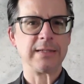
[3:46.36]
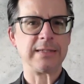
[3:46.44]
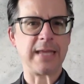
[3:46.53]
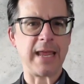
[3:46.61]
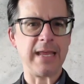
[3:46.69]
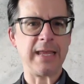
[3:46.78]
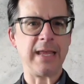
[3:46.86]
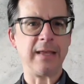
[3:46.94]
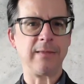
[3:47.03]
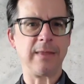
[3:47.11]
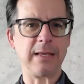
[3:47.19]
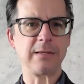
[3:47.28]

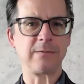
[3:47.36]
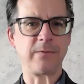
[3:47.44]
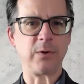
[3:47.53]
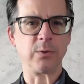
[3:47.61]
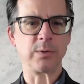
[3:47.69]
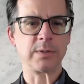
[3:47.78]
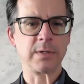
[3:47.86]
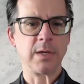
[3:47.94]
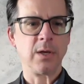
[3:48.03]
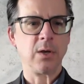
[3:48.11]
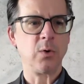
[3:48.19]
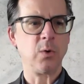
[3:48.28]
taking these folks
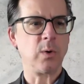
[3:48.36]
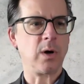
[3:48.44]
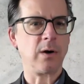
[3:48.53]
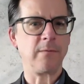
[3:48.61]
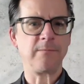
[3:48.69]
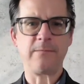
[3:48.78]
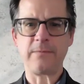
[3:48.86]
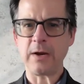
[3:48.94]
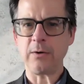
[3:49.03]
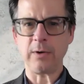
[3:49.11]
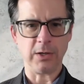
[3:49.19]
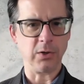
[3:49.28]
who are
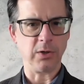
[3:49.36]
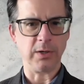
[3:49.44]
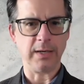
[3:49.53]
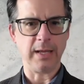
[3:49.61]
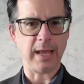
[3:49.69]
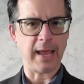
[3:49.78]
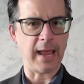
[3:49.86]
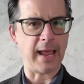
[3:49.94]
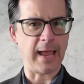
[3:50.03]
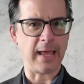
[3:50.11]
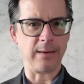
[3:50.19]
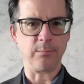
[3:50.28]
very good
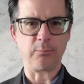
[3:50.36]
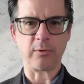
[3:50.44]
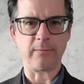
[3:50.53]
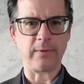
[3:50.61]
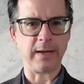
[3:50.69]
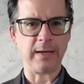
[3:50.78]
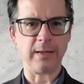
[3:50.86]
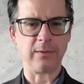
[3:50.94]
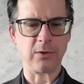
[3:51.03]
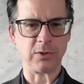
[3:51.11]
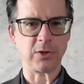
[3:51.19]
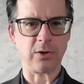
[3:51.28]
at providing
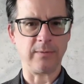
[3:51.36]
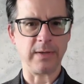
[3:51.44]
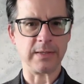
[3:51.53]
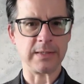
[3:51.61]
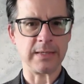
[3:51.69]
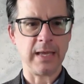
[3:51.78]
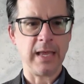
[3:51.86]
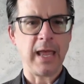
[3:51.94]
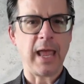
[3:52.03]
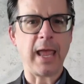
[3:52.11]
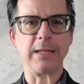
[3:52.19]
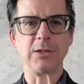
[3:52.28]
their service
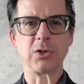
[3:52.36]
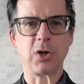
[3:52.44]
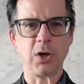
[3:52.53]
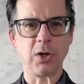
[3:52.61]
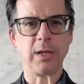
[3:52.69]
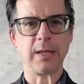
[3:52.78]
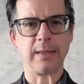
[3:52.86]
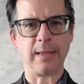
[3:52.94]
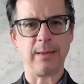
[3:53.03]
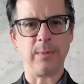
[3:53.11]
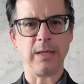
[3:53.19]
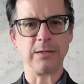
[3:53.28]
and turning
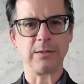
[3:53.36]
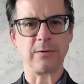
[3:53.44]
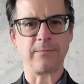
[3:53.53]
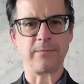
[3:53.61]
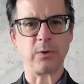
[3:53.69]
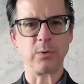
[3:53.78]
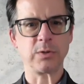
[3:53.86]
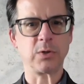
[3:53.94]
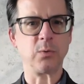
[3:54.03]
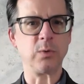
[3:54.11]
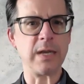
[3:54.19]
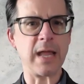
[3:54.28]
them into folks
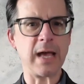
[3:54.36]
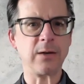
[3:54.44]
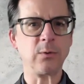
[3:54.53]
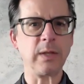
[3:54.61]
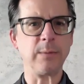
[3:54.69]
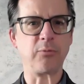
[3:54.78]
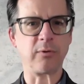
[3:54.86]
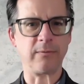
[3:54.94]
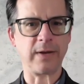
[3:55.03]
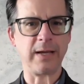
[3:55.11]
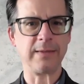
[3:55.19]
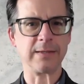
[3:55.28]
who not only
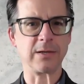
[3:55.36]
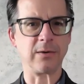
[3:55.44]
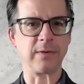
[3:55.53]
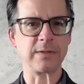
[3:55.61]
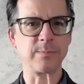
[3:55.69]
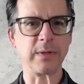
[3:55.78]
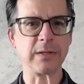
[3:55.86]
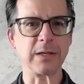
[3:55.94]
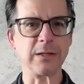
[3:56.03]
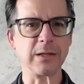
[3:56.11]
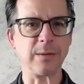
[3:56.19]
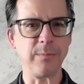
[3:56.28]
provide the service, but
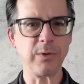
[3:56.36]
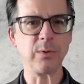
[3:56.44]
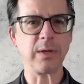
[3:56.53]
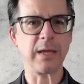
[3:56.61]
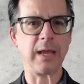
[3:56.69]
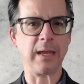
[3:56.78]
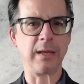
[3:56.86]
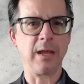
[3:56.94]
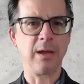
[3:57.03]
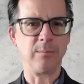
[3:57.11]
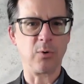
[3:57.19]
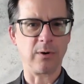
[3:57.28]
can communicate
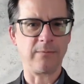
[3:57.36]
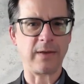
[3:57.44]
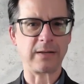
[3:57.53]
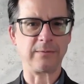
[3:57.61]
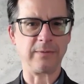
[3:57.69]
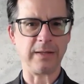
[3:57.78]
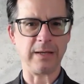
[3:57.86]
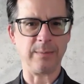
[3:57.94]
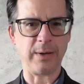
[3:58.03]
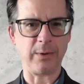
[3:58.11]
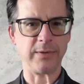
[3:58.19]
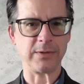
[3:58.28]
more effectively
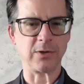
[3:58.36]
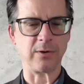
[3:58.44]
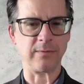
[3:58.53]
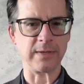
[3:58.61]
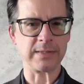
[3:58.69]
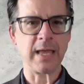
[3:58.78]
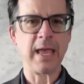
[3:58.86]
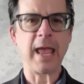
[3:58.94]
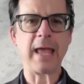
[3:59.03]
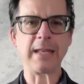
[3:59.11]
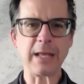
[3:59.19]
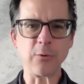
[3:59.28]
about the service
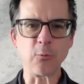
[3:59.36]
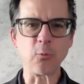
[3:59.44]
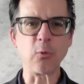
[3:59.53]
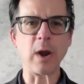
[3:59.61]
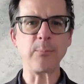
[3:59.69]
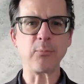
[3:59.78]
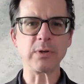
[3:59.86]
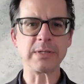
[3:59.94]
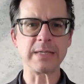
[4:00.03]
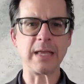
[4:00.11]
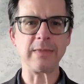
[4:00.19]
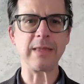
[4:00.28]
and can
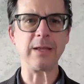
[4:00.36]
represent